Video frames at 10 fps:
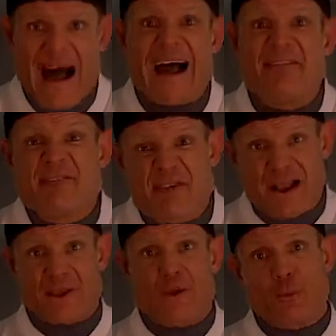I
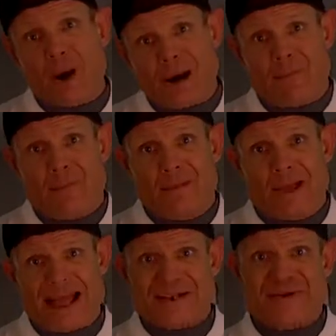fucked you up
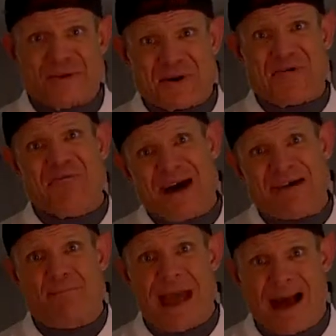at 205
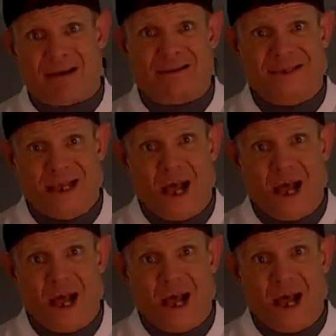pounds,